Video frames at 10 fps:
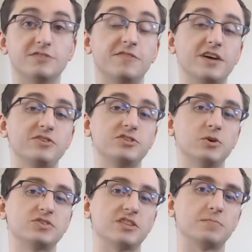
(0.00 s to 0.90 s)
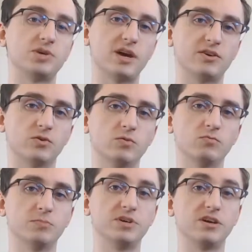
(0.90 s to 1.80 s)
To find these notes on the piano,
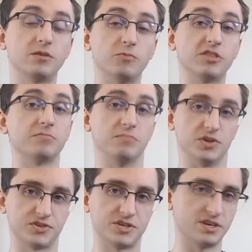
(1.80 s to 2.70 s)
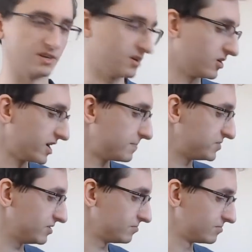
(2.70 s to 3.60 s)
we'll begin with middle C, our
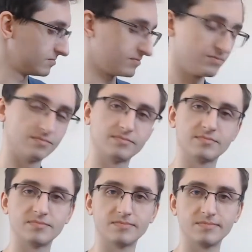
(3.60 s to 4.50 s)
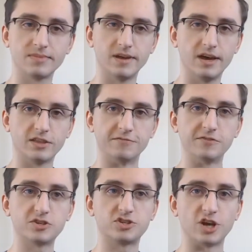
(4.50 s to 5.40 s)
captain. The
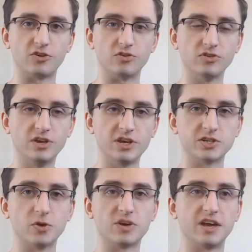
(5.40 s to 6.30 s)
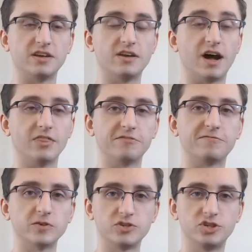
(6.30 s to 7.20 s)
first general is located on the
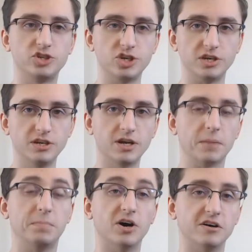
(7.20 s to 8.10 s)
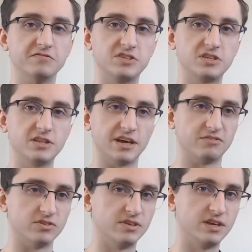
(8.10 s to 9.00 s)
first G above sea
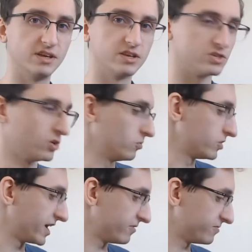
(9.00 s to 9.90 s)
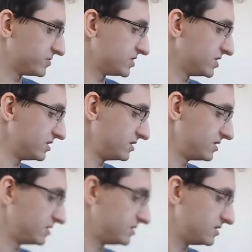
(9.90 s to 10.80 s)
level. So we'll count from C,
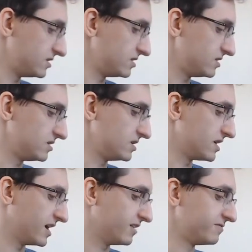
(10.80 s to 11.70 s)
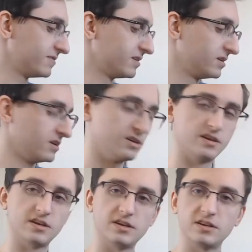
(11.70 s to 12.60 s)
D, E, F
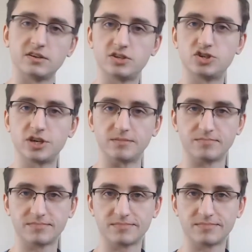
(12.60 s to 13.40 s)
to G.